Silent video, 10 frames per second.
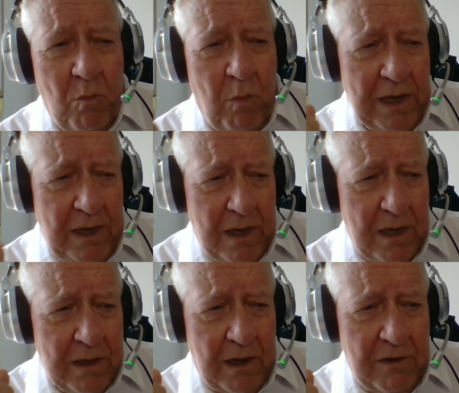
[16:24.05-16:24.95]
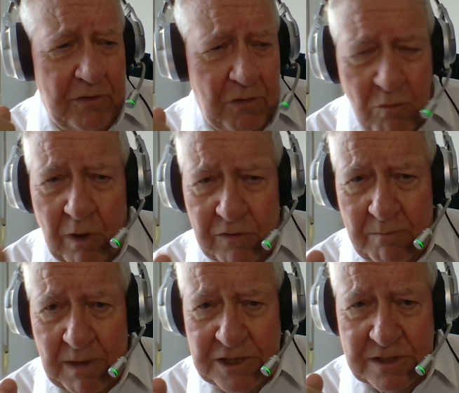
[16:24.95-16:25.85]
one that I do want to
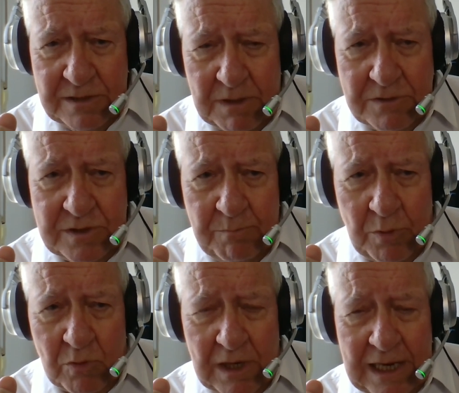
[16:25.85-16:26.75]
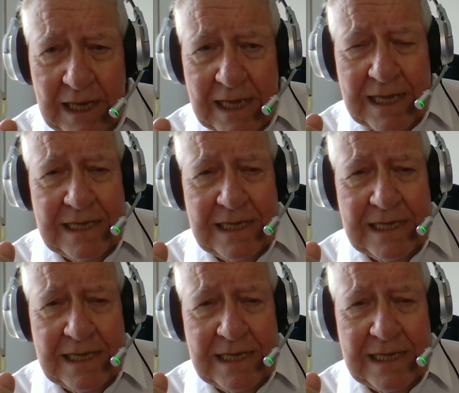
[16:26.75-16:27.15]
mention, most importantly,